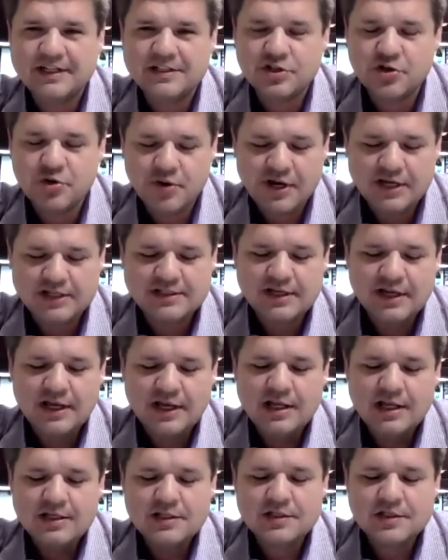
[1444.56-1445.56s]
choice:
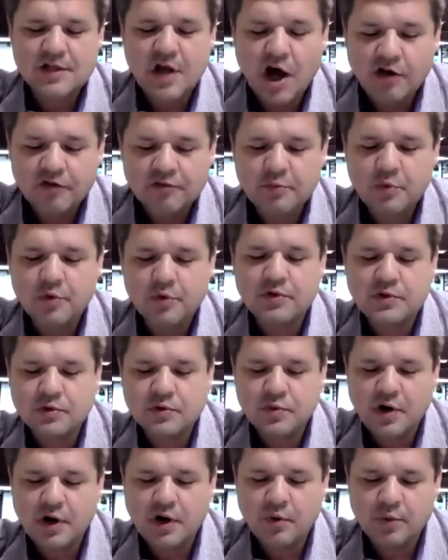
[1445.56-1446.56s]
sophomores
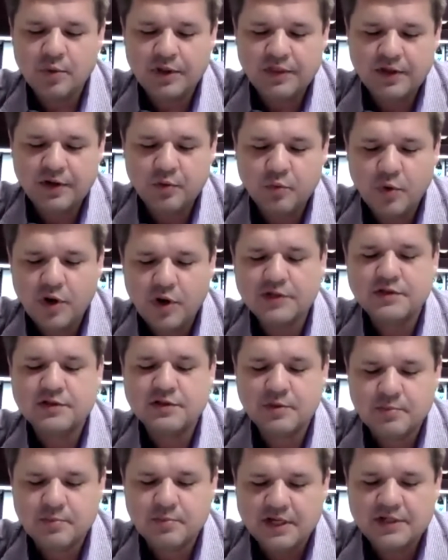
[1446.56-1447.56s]
who are within 1
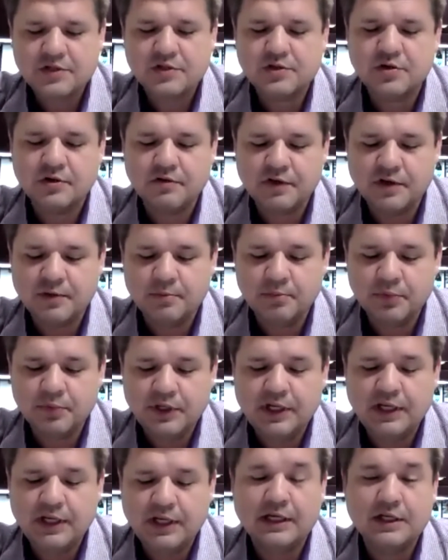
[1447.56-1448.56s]
semester of
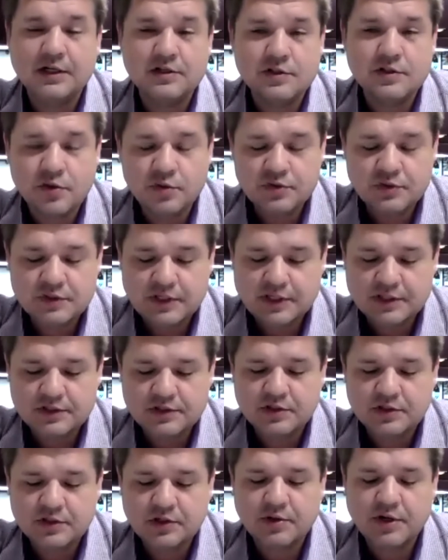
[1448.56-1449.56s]
completing an
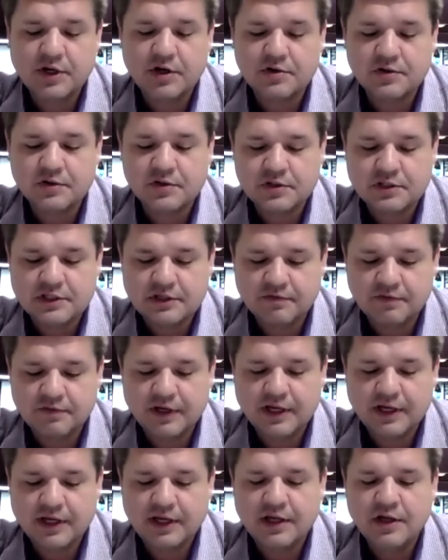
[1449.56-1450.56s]
associate's degree or
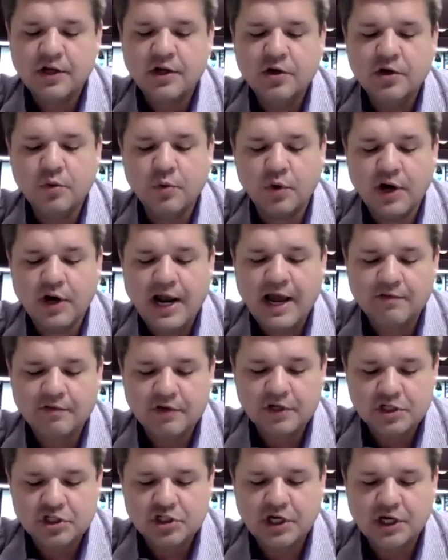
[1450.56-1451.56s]
certificate, who are
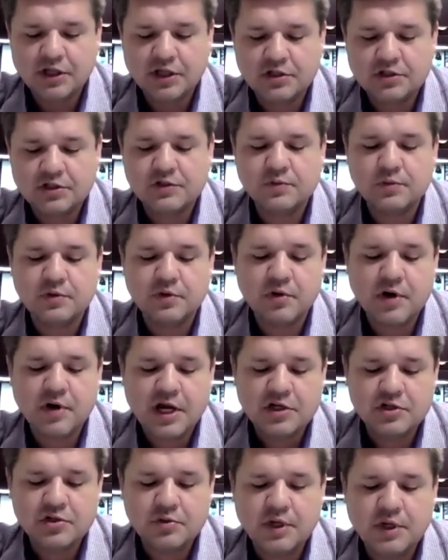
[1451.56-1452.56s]
having challenges with
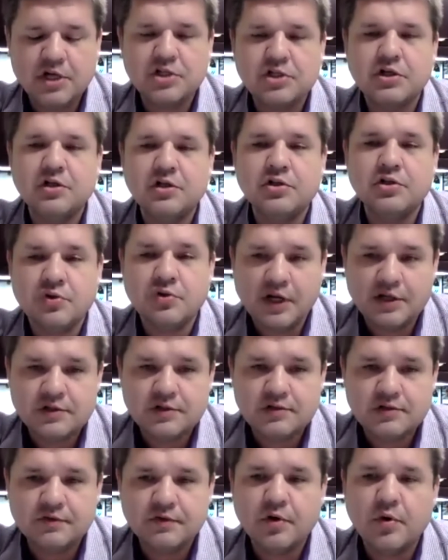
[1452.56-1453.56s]
graduation,
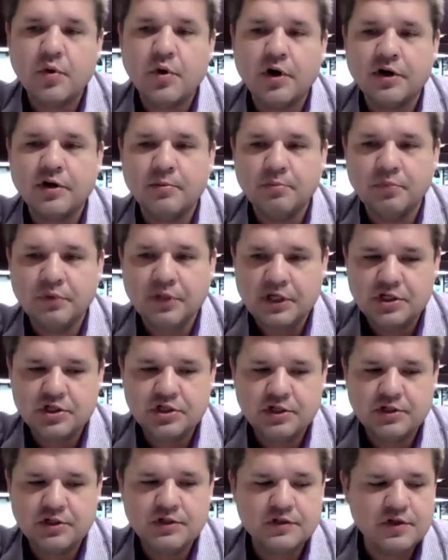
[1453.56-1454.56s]
transfer, or
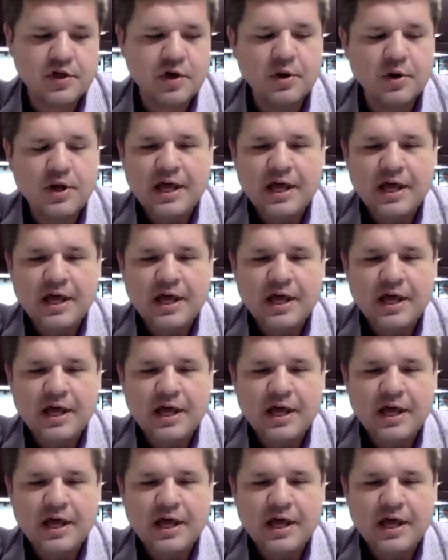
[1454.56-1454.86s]
completion. So